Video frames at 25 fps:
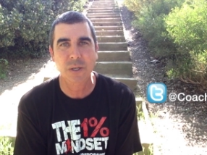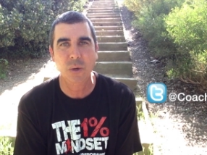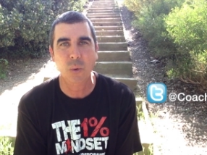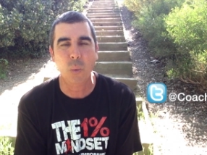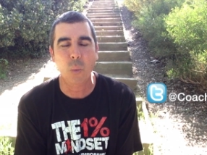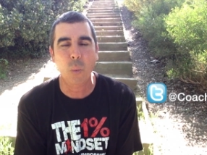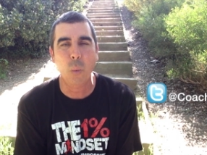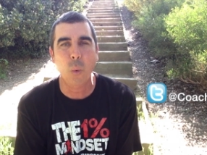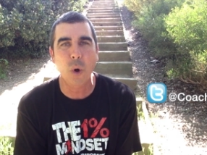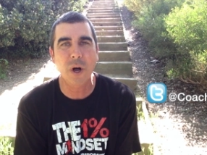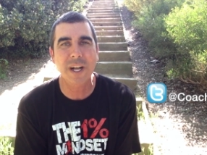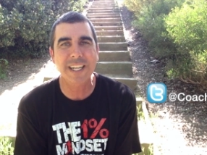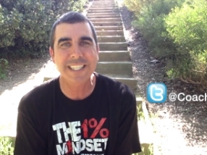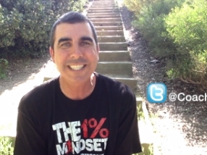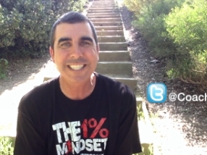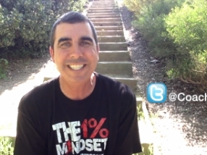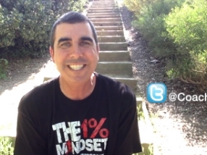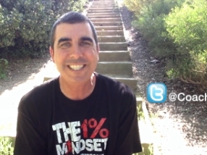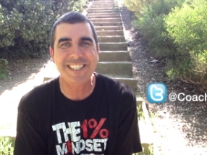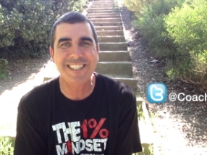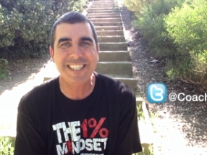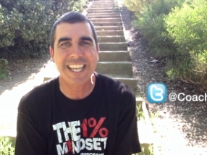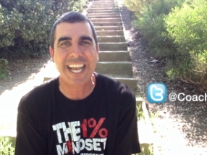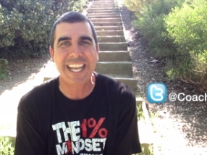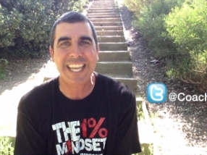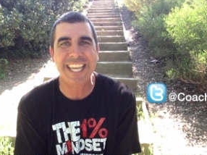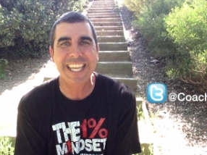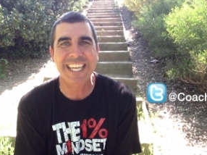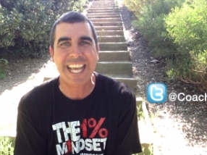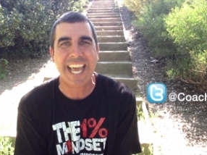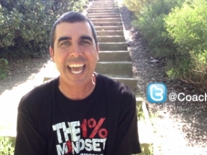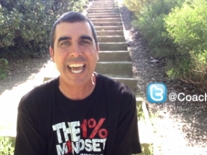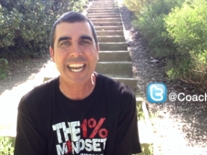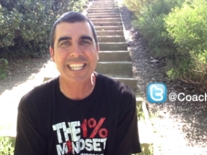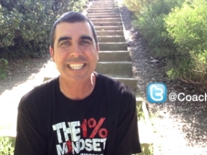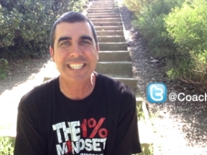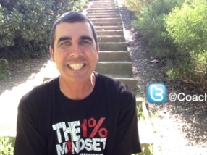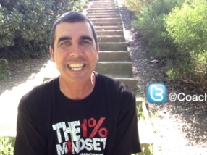1 second
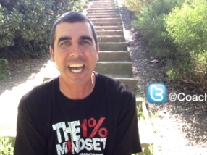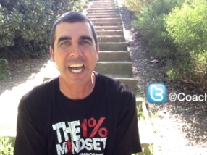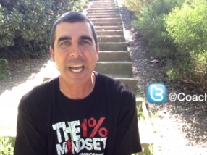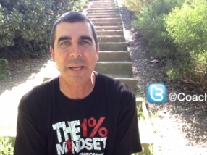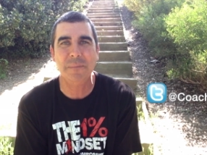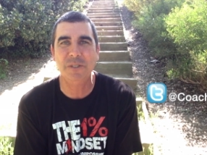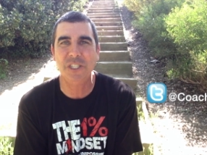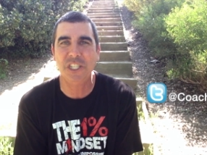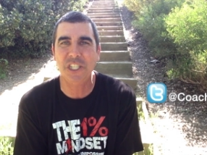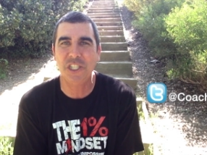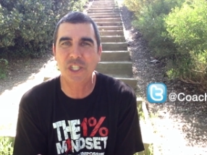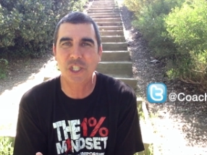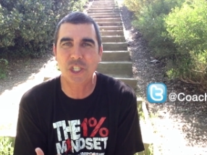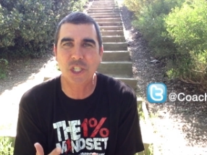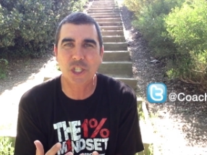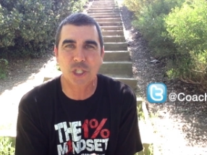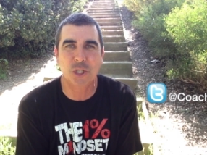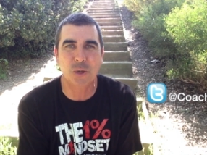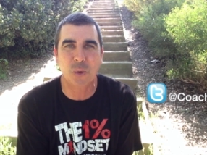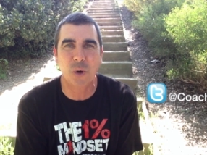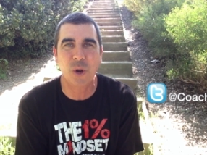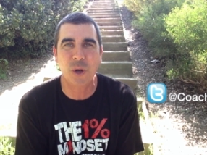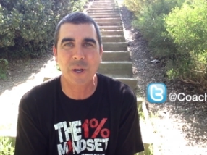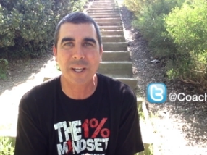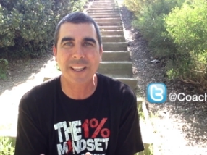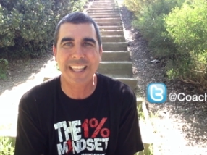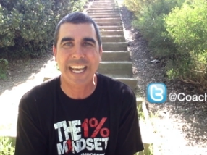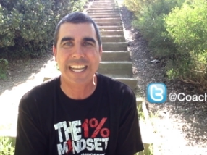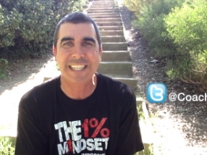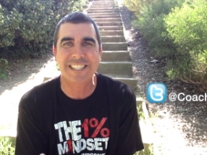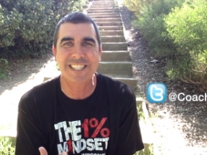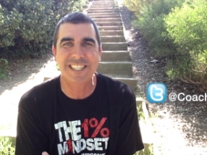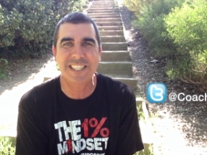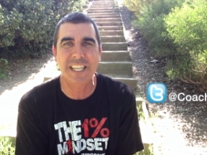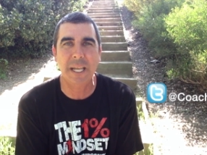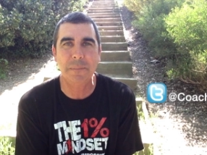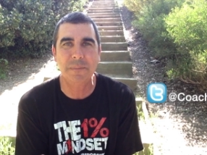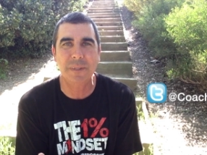at a time. Destroy that
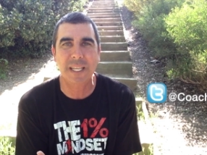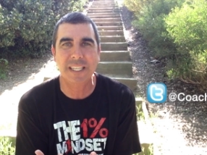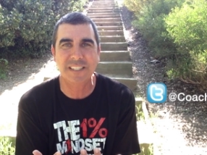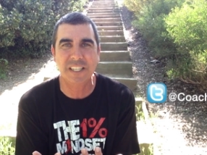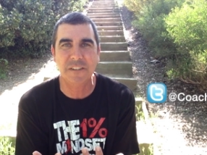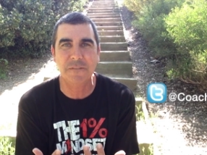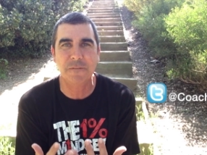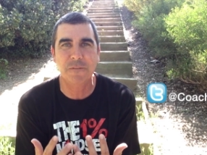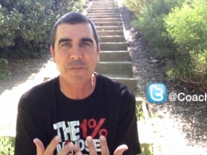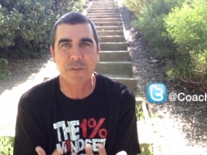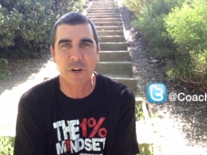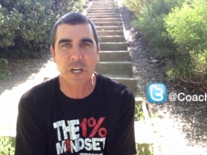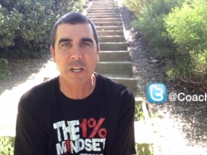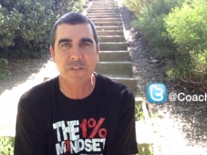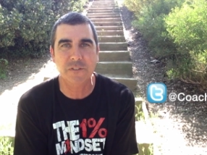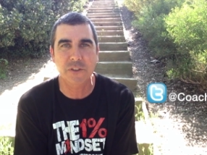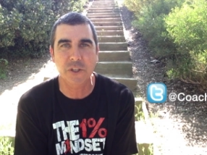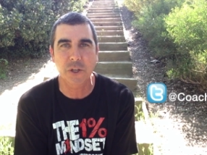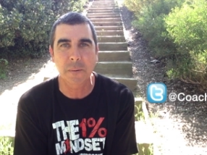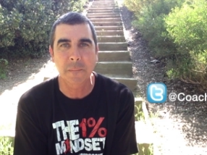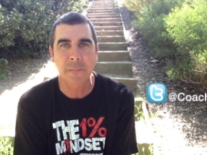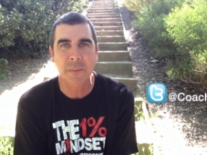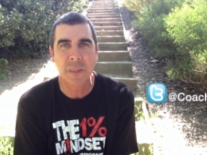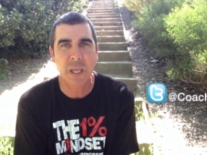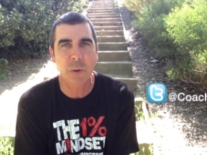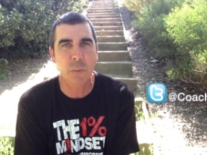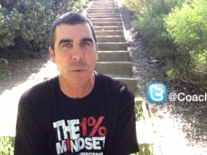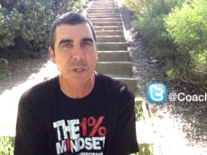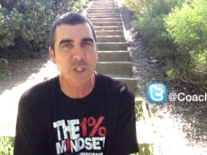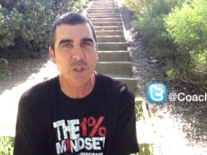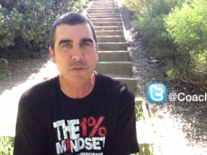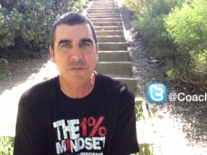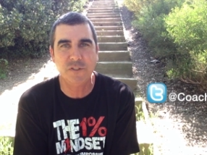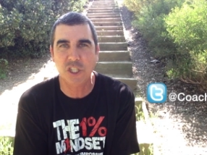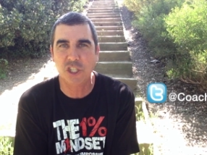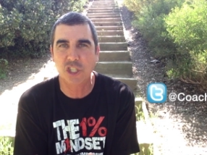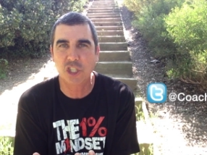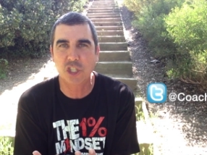step that's in front of you. And when
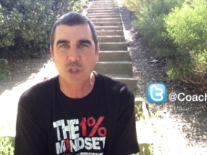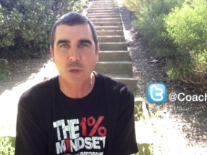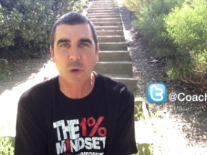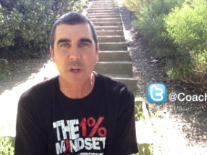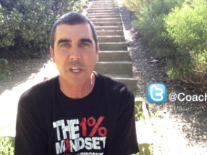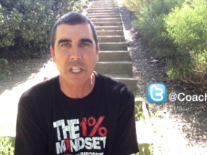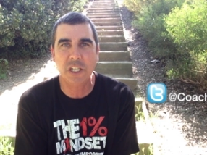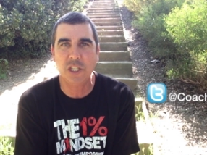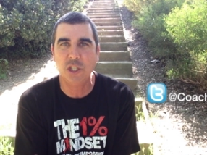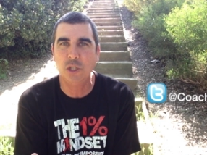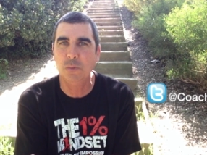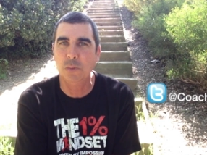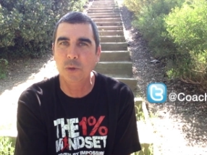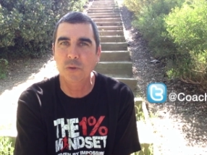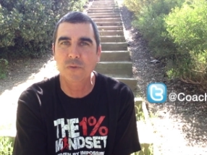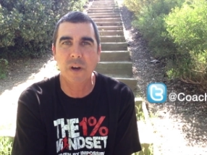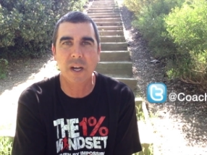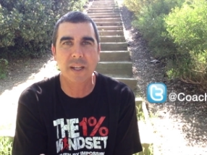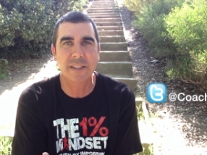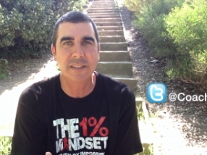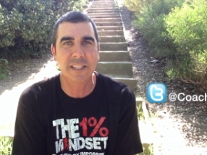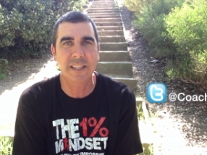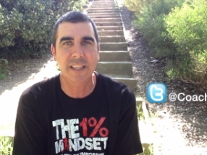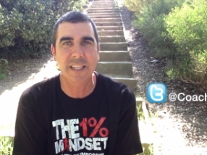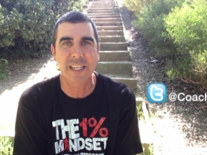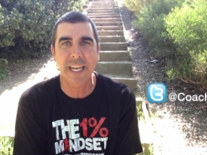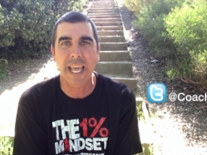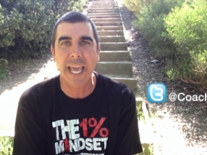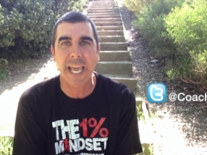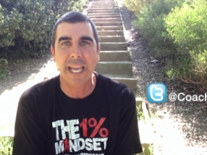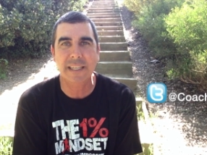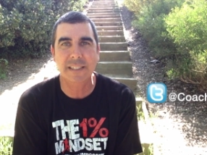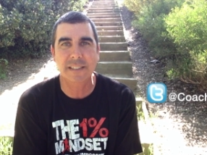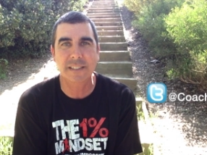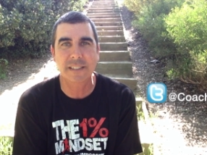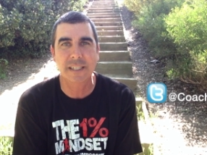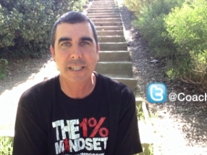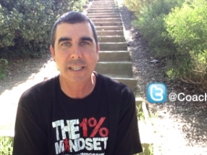you've destroyed it, you move on to the
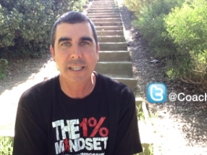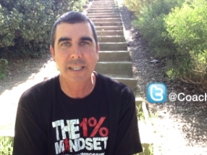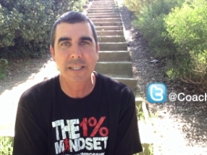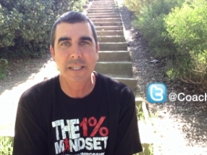next.